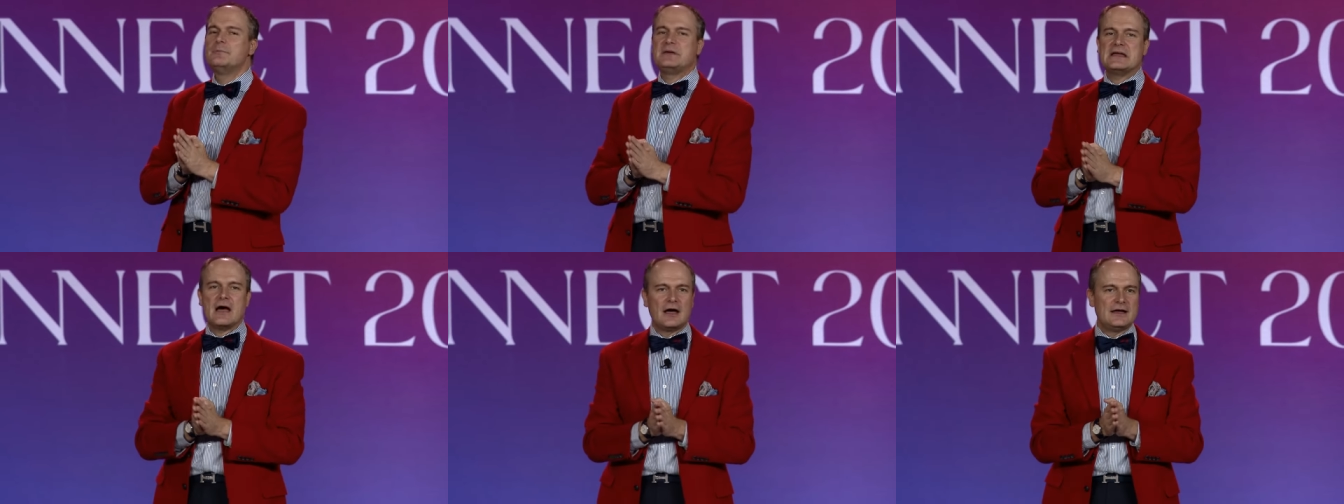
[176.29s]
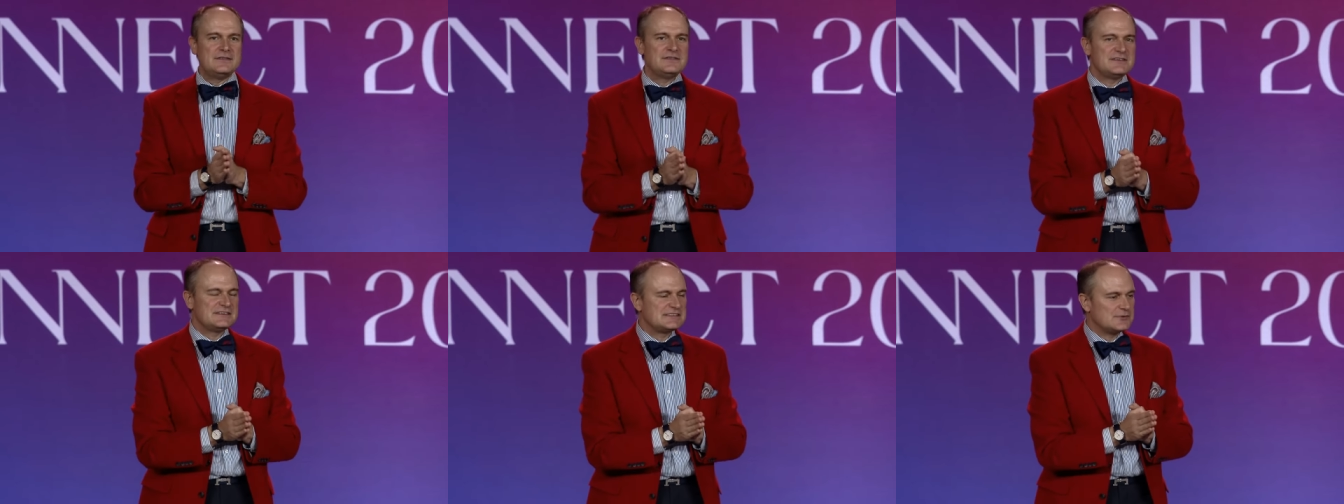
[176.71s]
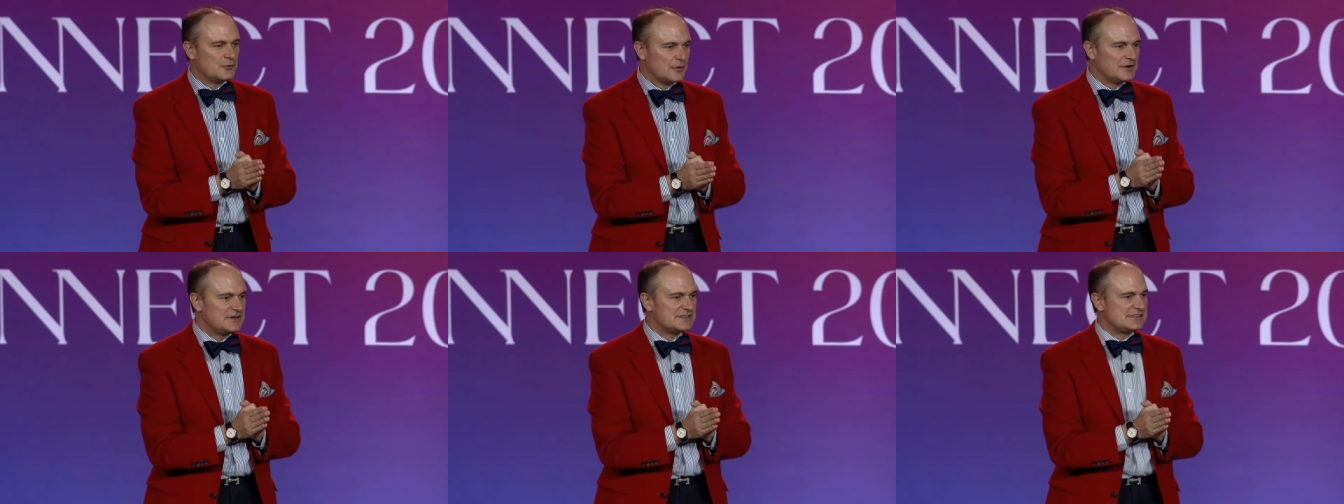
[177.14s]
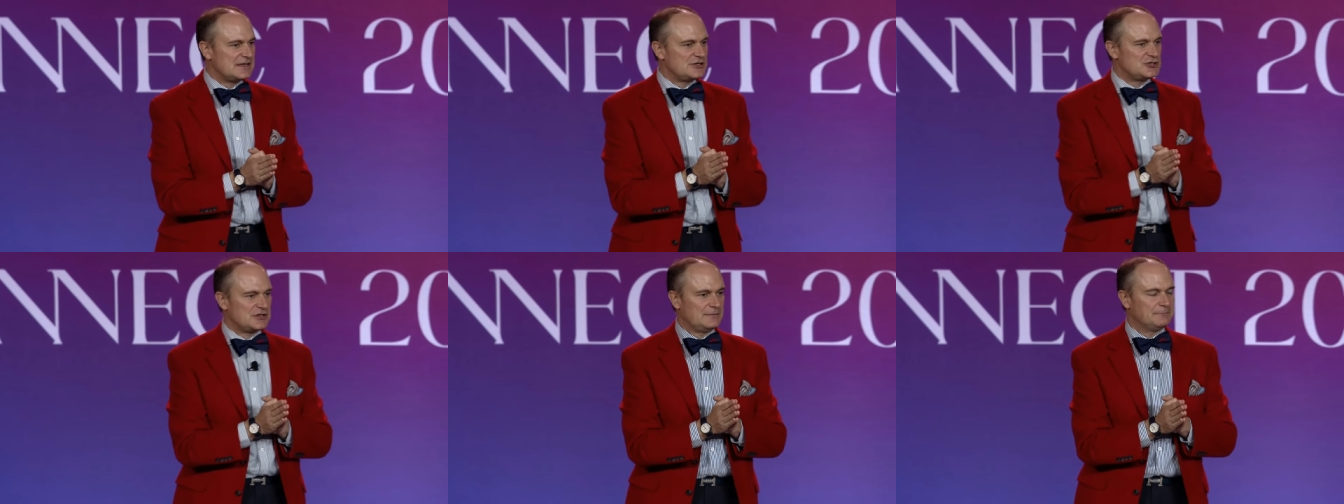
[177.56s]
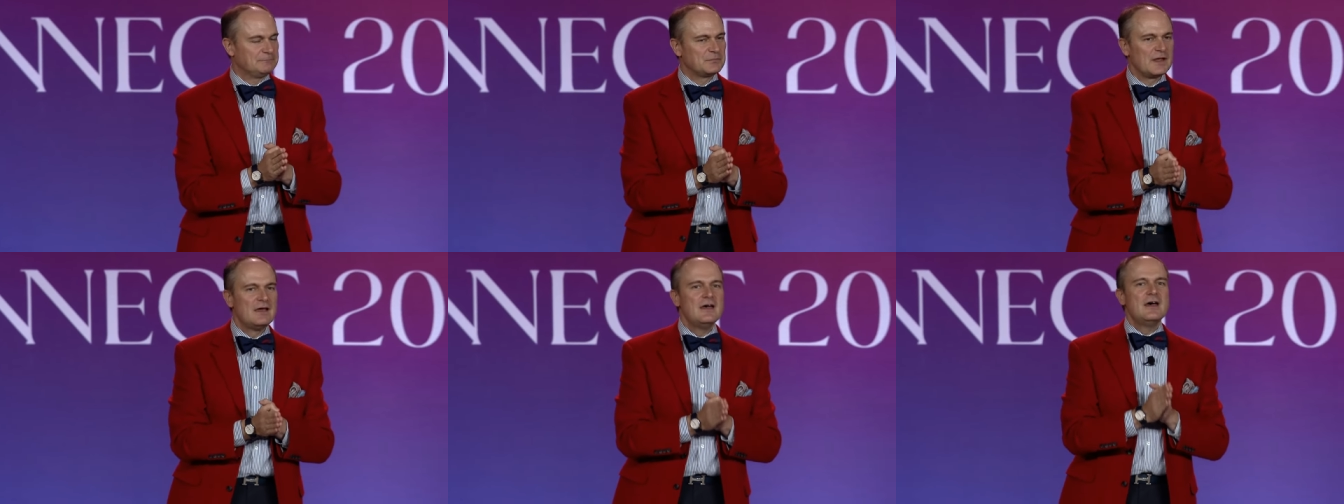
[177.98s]
behind this organization.
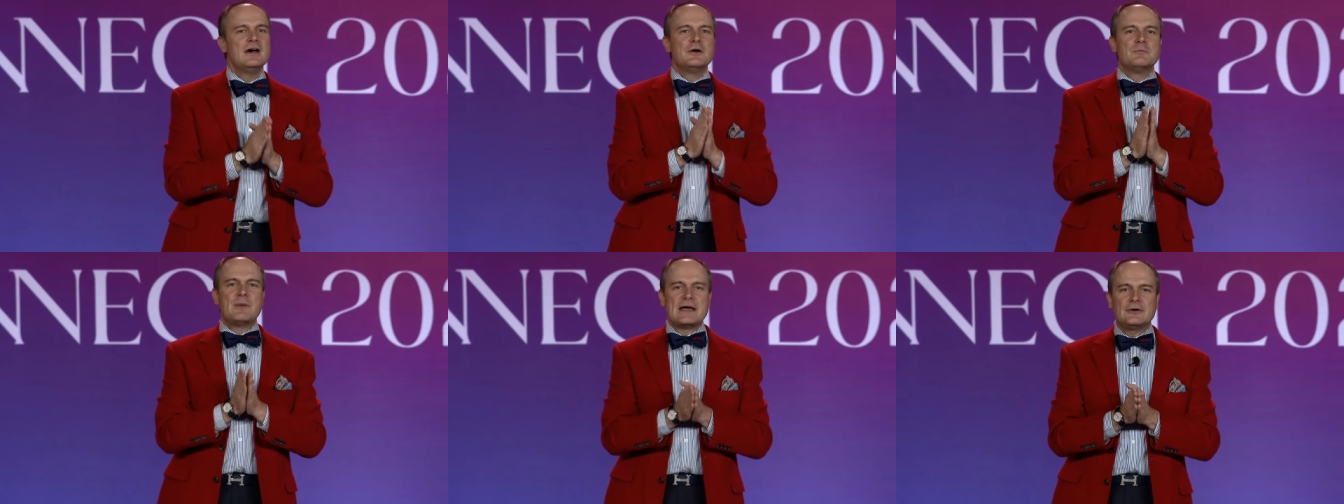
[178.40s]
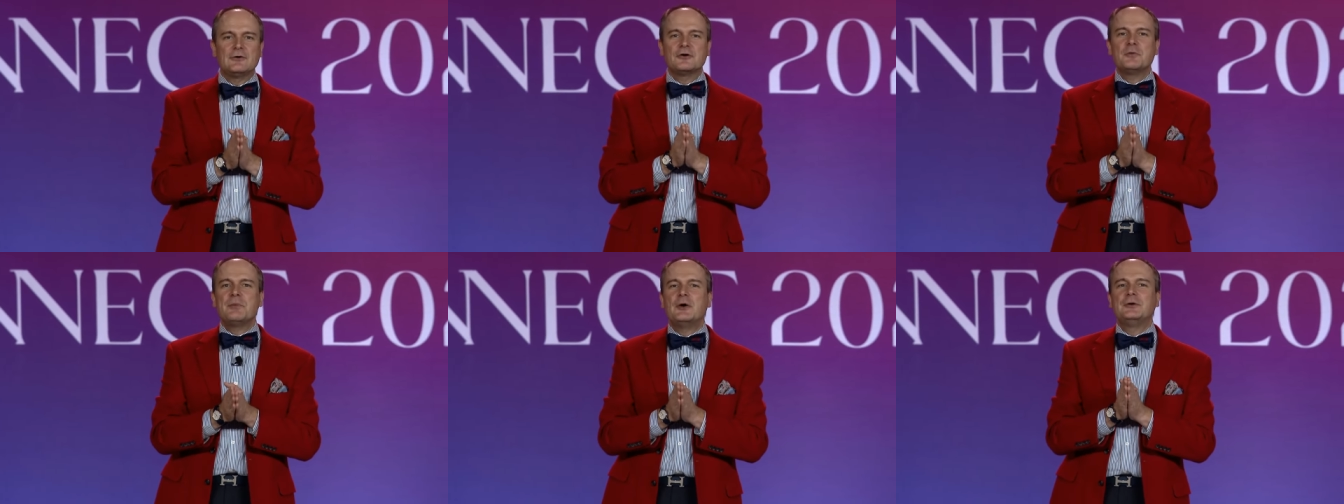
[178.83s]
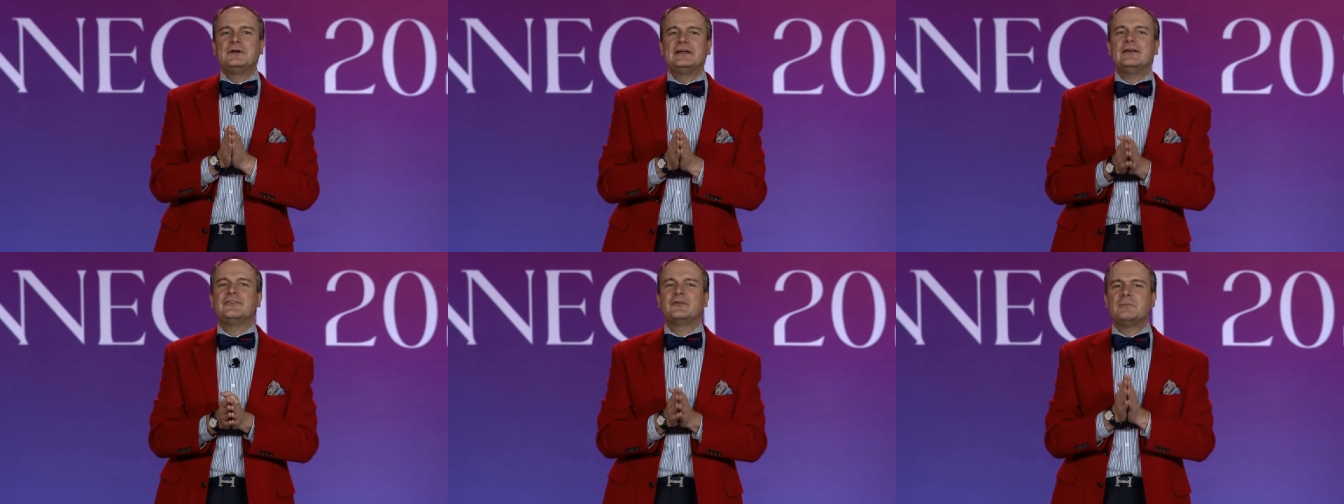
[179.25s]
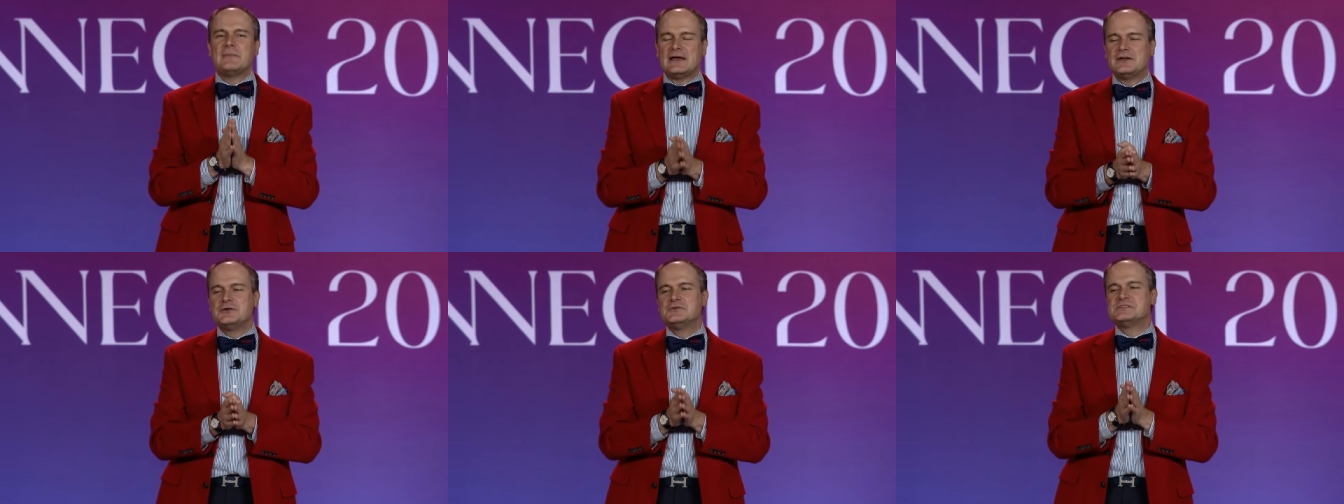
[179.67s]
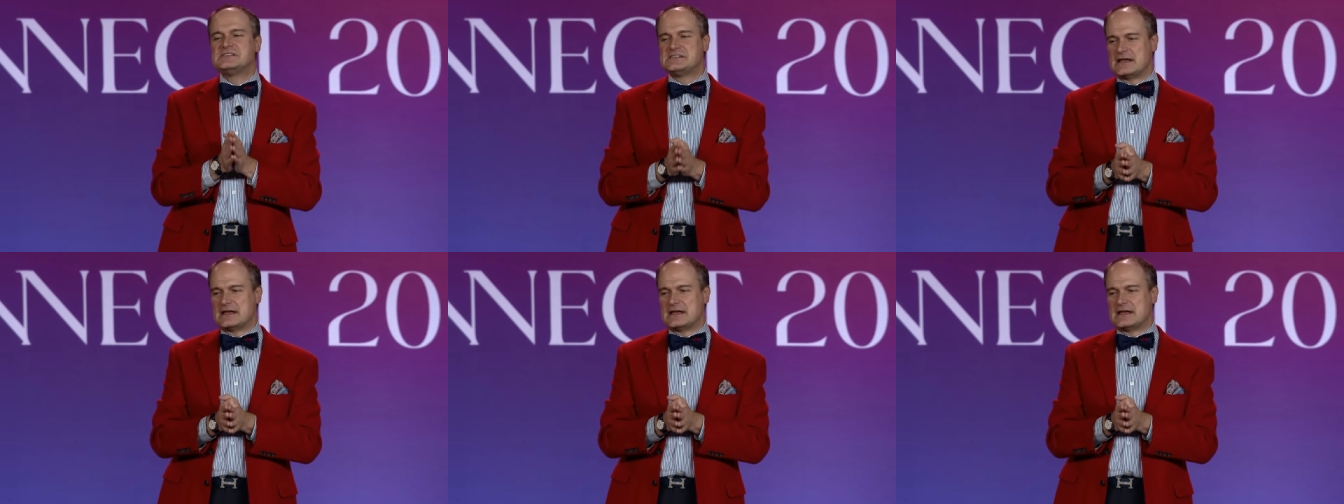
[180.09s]
Michael Capone is a man whose